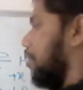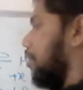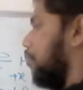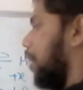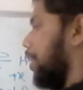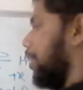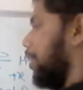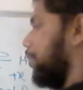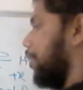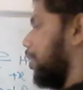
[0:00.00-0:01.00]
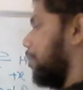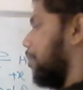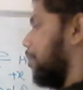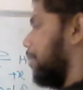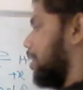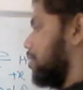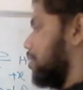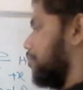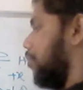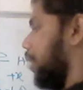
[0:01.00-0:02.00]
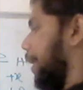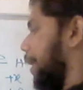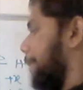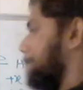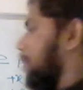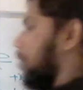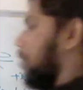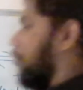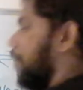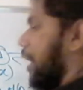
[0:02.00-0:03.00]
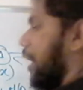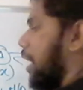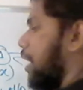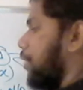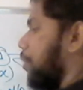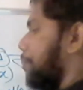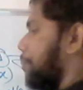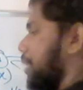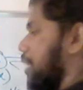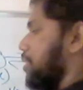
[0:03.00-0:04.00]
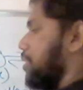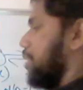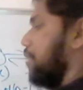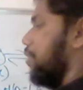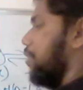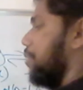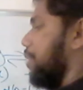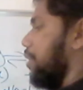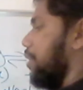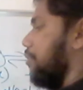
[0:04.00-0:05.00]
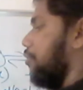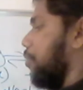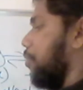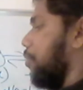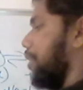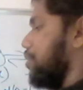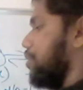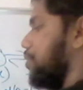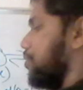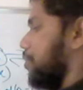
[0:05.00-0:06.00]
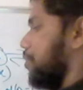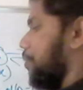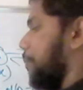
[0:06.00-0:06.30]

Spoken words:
1 into 10 to the power minus 4 m, where your pH then will be 4.00.